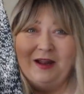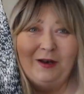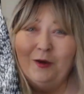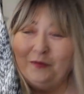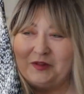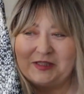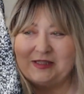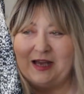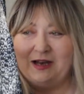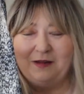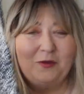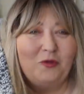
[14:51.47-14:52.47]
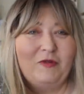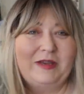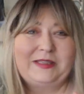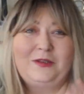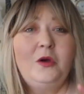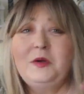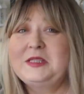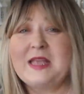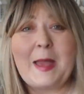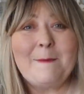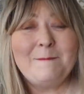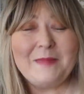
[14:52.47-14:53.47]
Love the style of the dress.
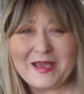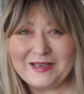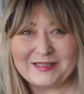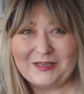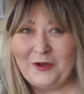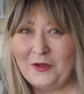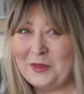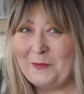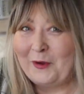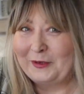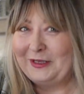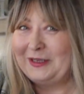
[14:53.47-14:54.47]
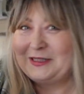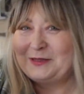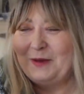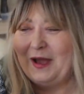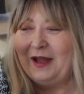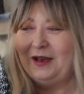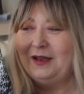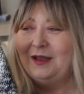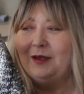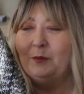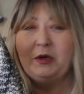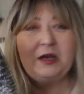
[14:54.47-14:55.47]
Looks amazing on the model as well.
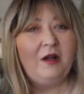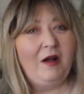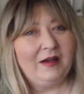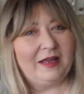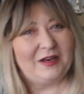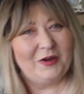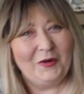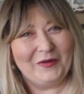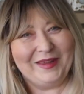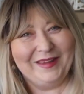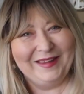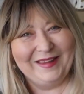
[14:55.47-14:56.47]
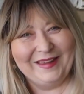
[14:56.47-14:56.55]
But I can't get it on.